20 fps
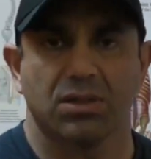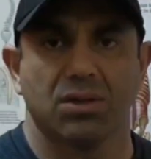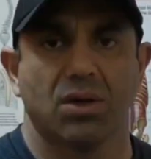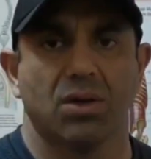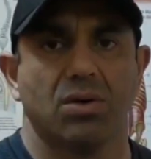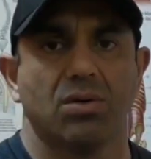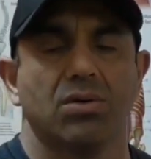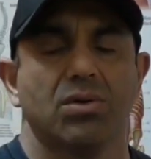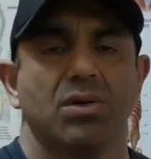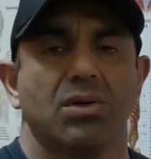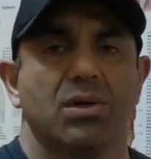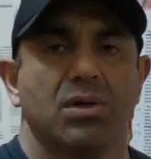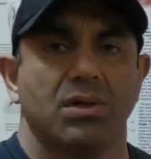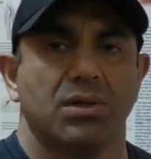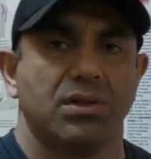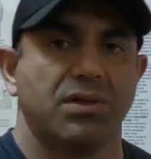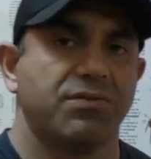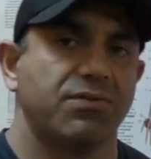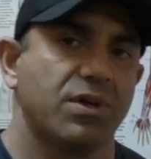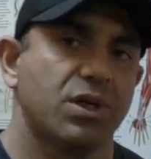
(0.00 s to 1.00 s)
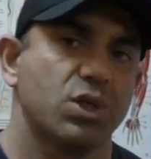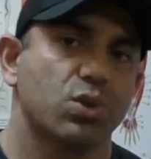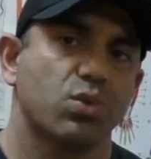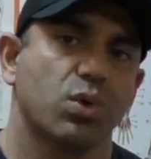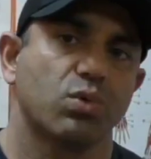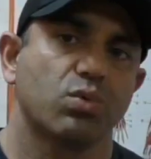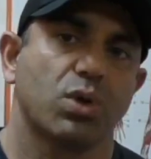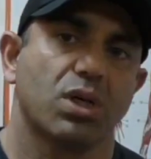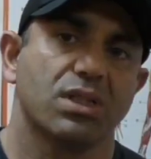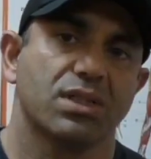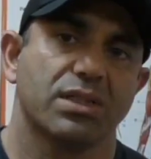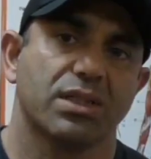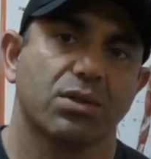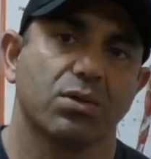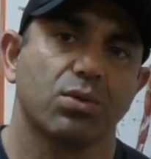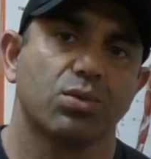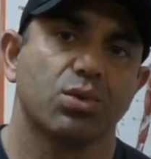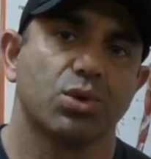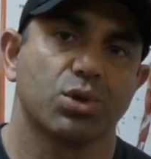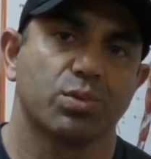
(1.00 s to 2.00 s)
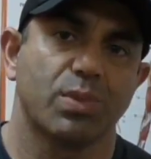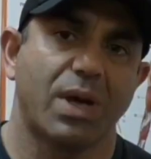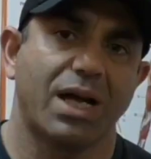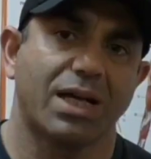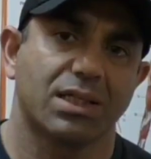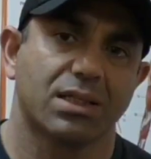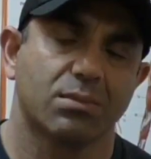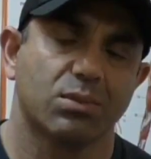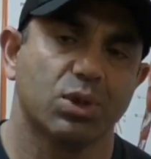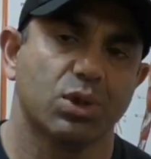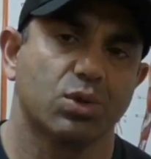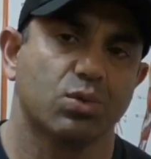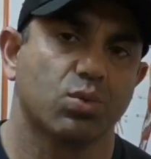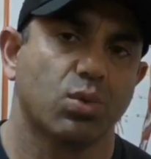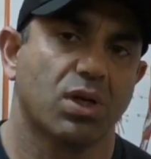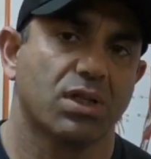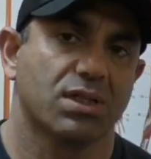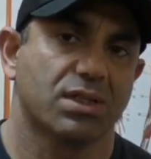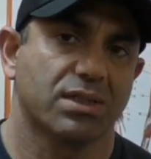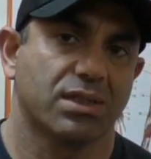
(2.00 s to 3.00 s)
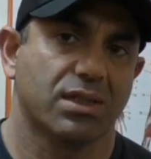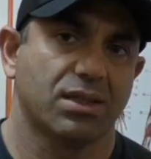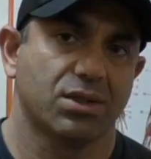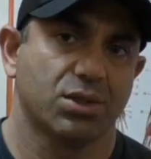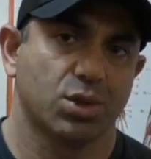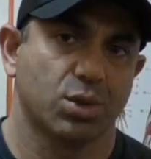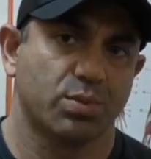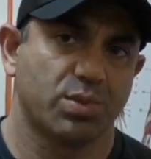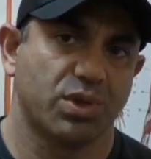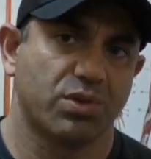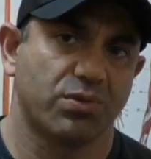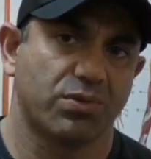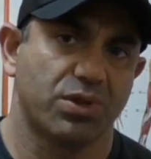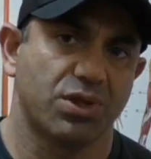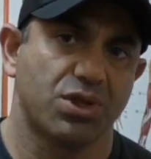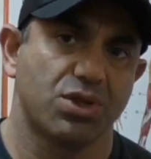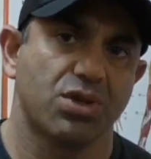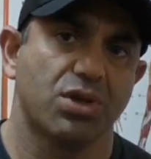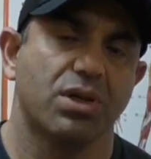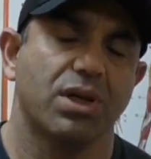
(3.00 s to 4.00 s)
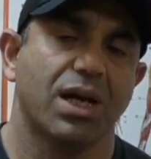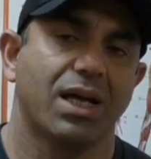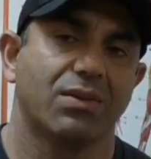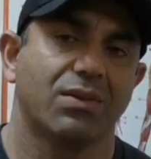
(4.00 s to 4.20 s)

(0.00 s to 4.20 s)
So the first one was the gluteus maximus, was superficial